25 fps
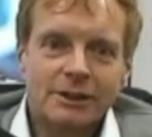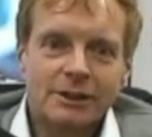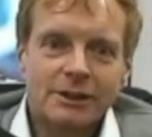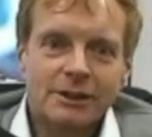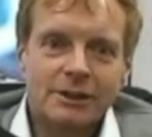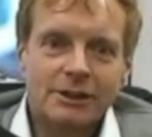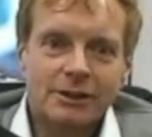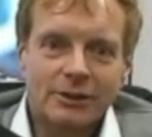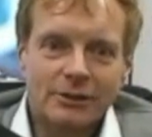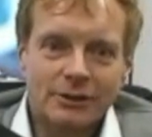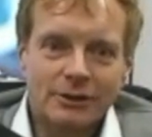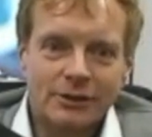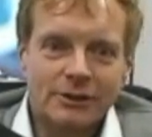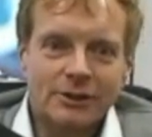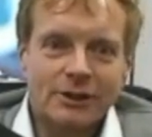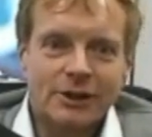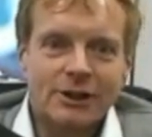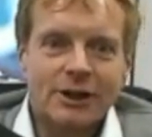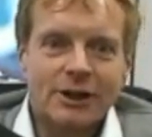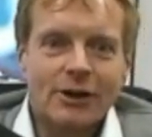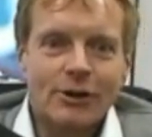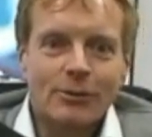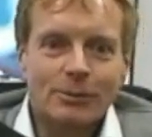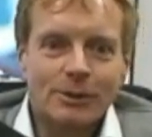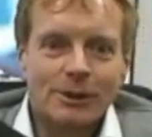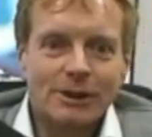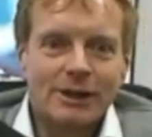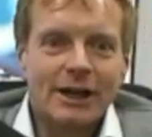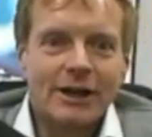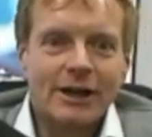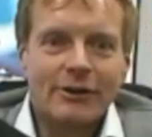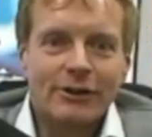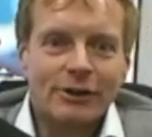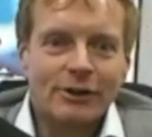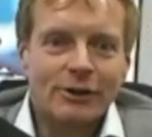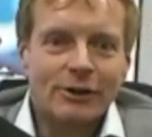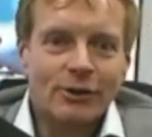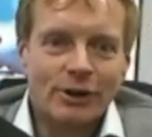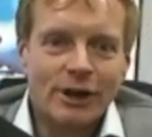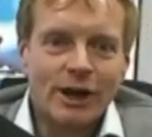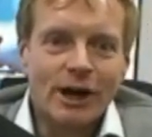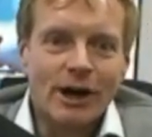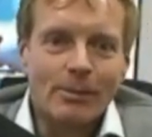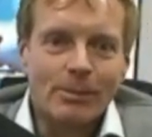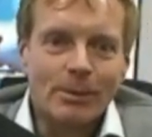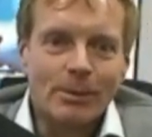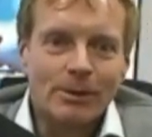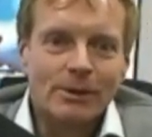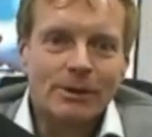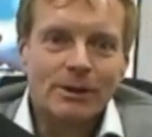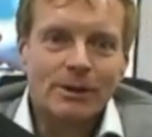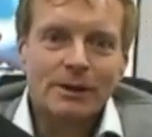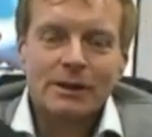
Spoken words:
the car would be carrying on up.